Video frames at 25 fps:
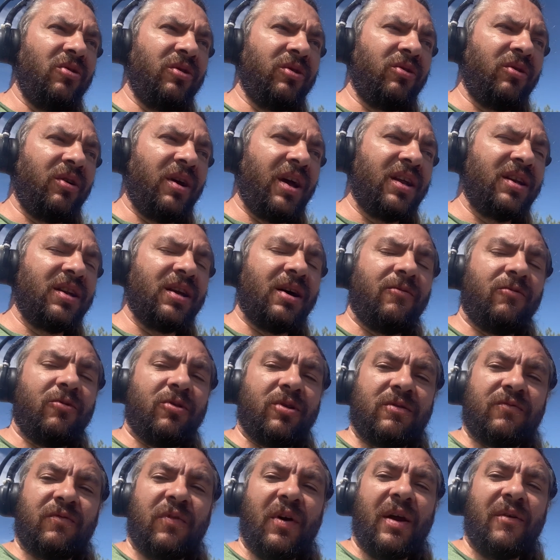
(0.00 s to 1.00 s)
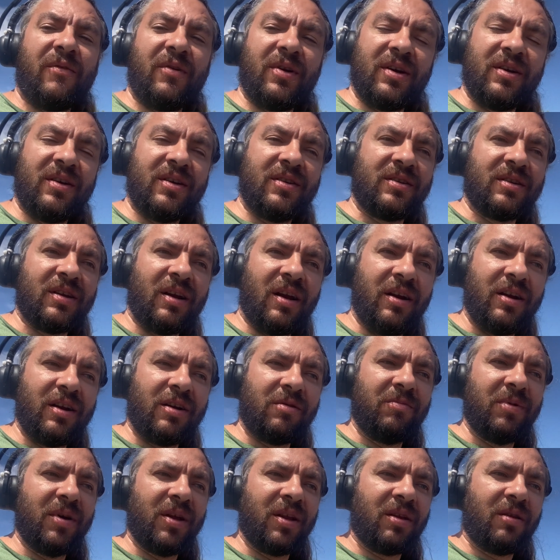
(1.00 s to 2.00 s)
you end up with $500 a
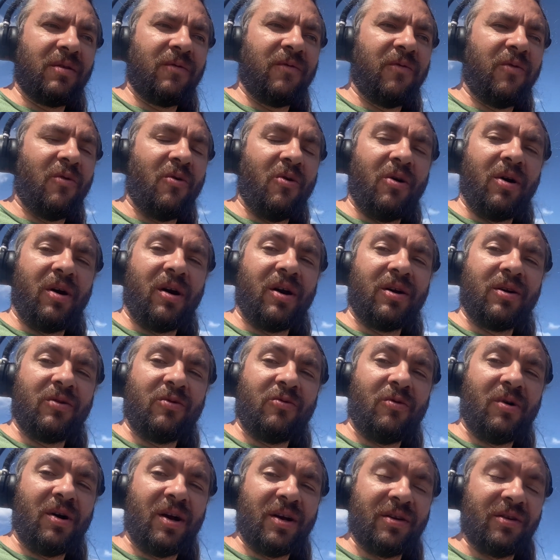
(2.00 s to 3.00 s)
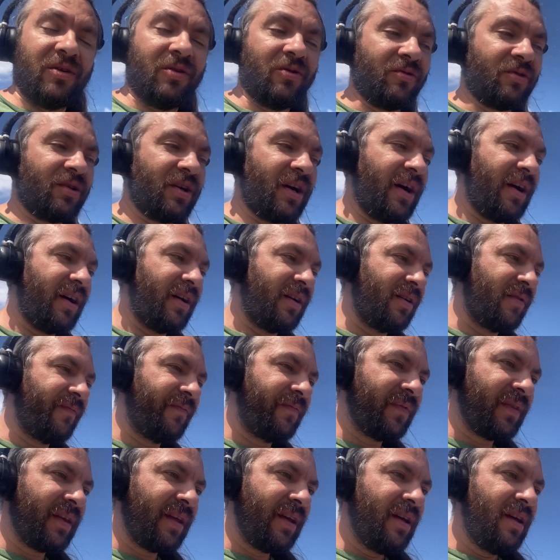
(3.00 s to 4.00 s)
little bit for one new tire.
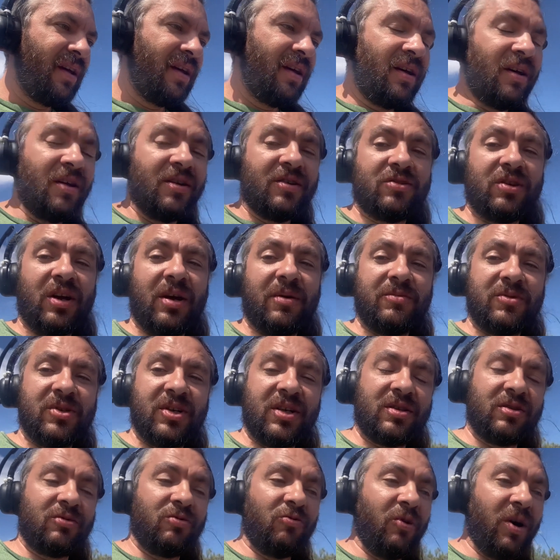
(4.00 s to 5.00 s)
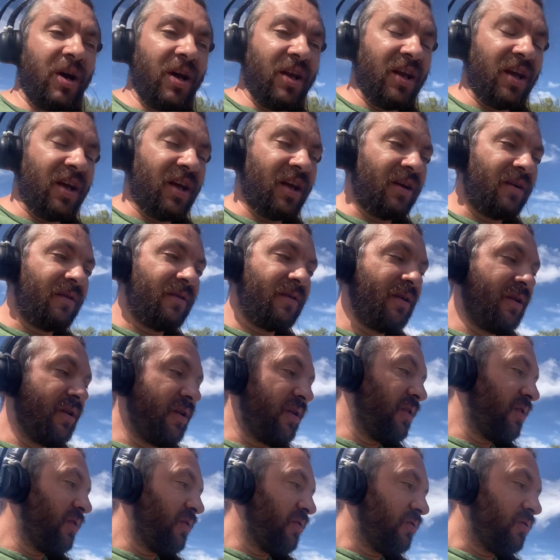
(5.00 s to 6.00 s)
So I'm just waiting
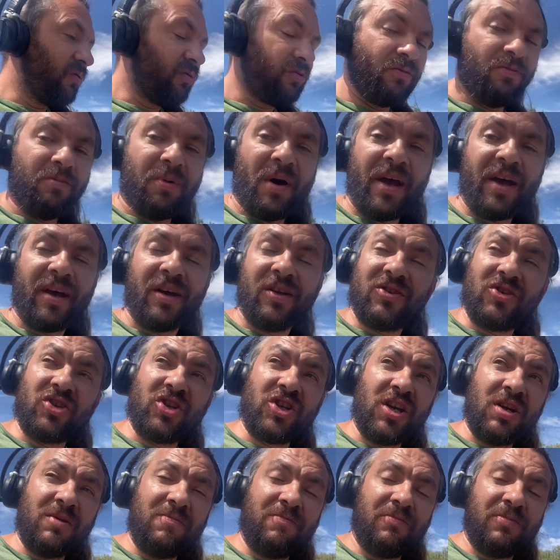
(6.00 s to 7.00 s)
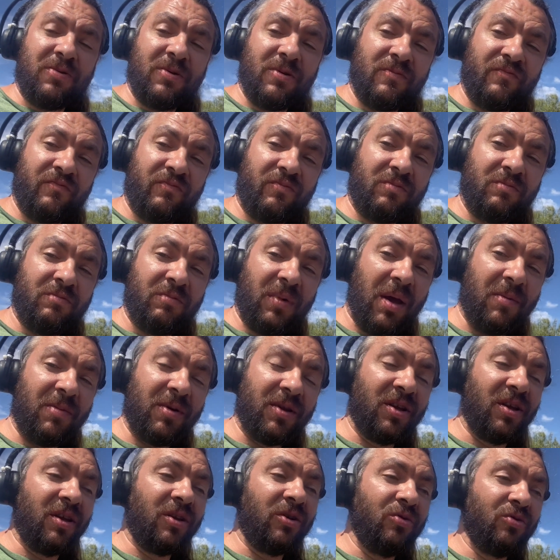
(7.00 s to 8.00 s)
to buy a cheap, maybe
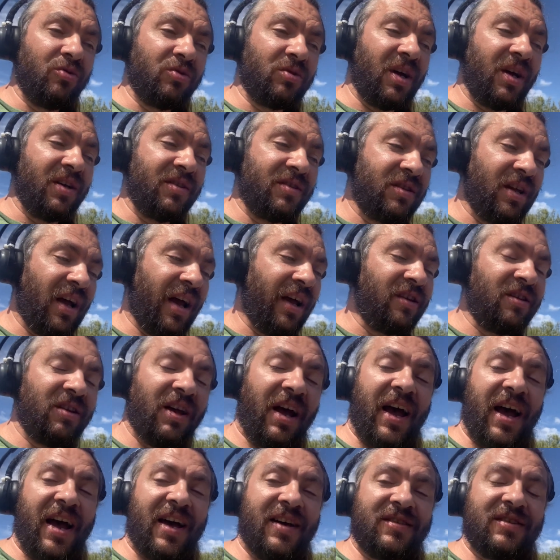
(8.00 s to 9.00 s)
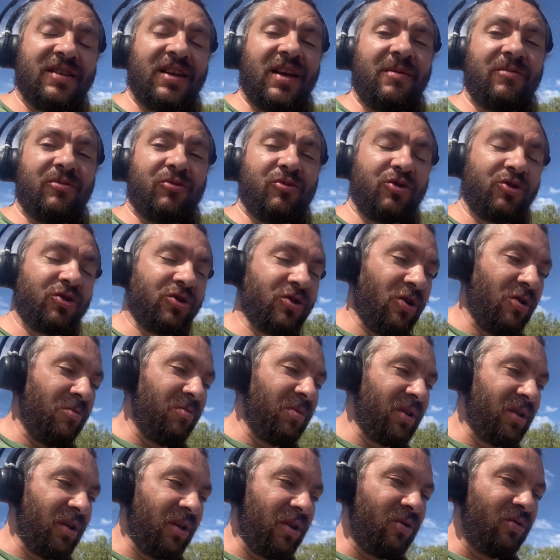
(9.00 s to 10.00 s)
the used one. I asked them to show
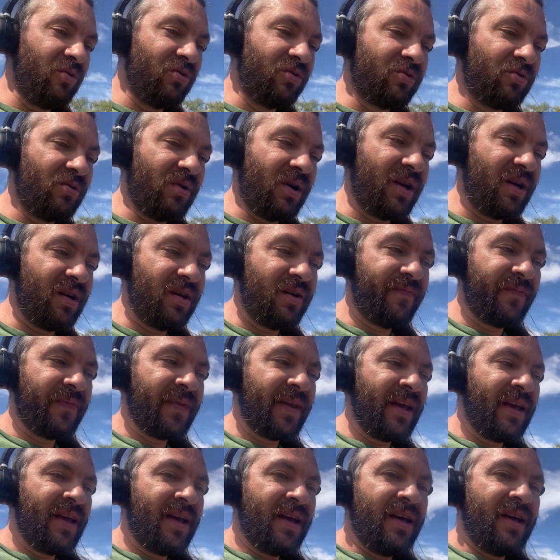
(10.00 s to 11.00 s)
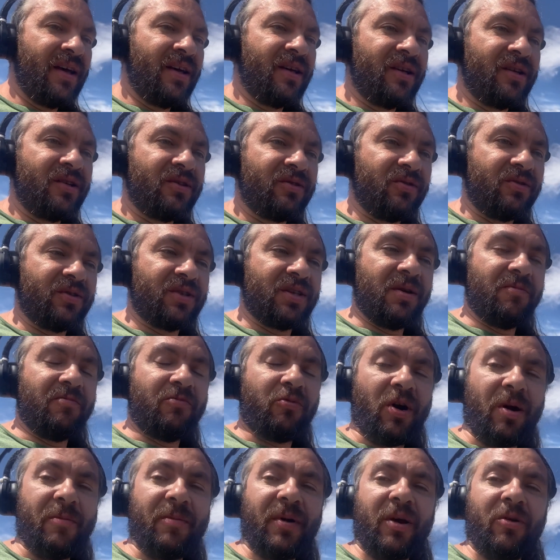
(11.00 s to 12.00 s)
me the used one, to see,
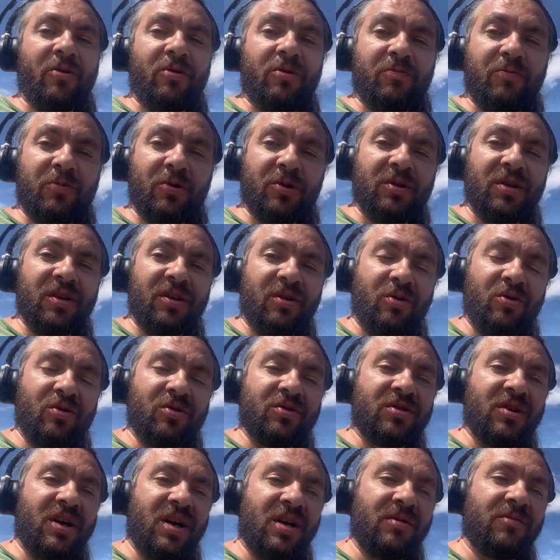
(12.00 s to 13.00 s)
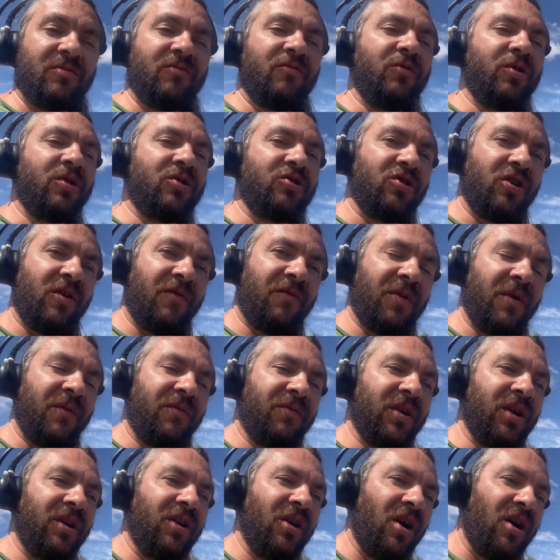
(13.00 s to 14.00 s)
probably I will put the used one for
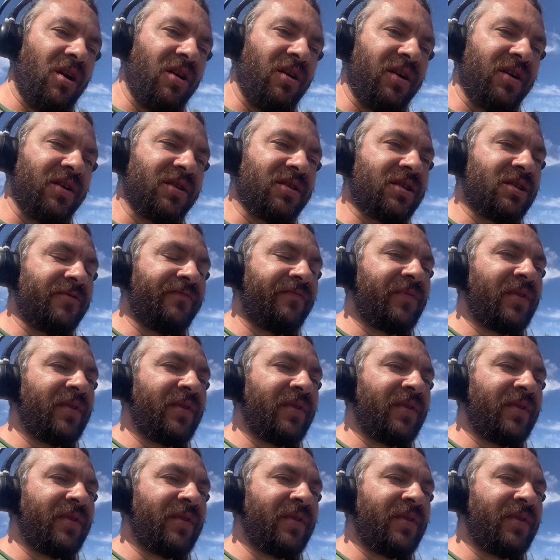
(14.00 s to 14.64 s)
$350.